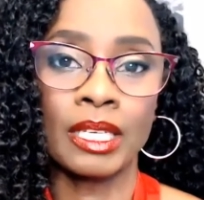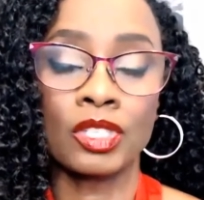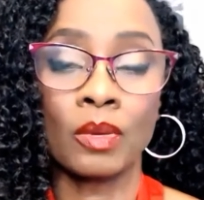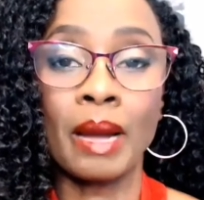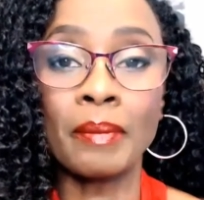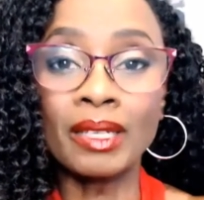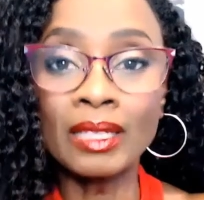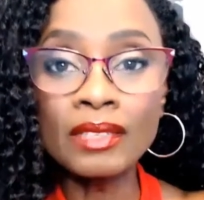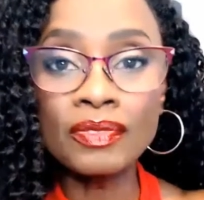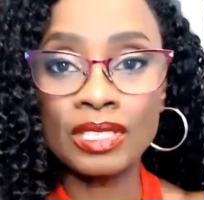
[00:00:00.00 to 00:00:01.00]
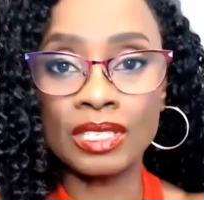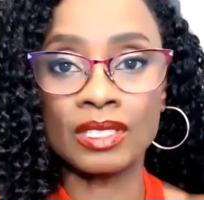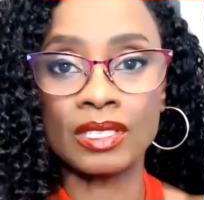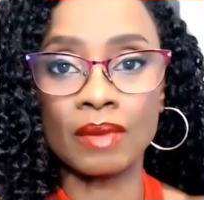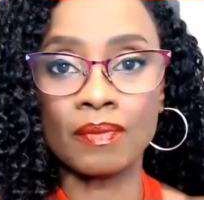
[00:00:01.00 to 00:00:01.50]
So my belief
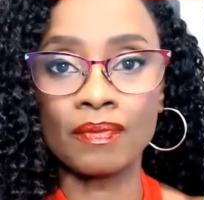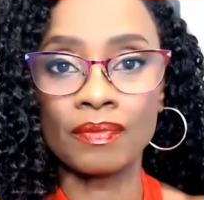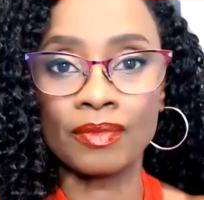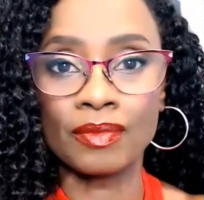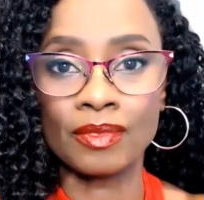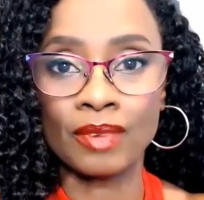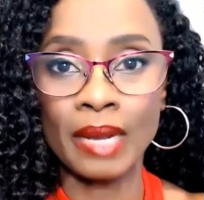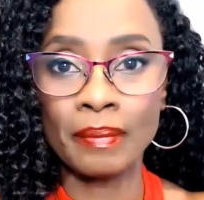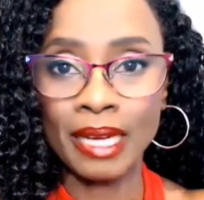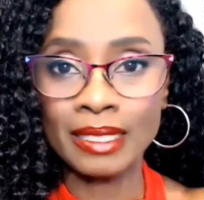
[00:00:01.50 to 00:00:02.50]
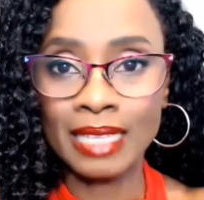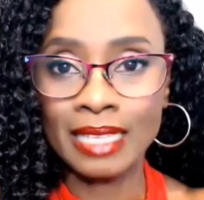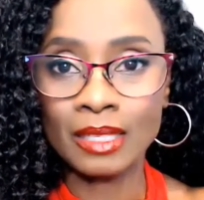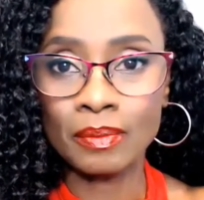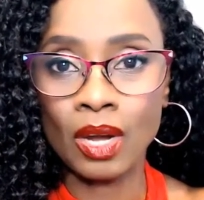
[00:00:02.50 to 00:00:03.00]
system, right, back to that
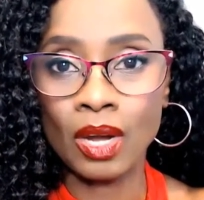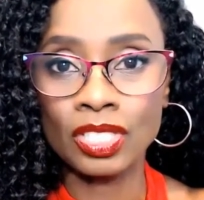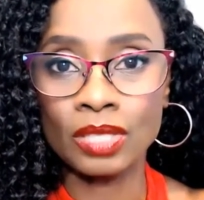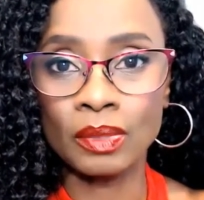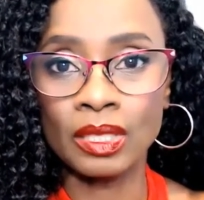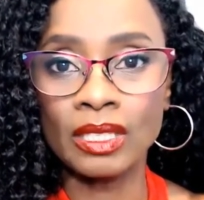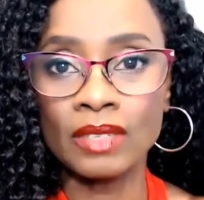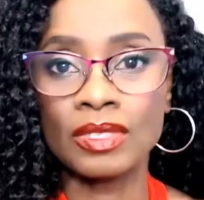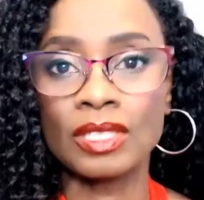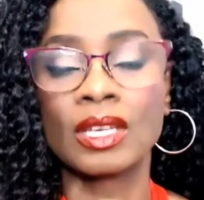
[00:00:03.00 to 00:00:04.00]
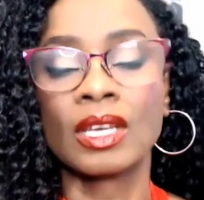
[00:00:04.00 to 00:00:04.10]
subconscious beliefs,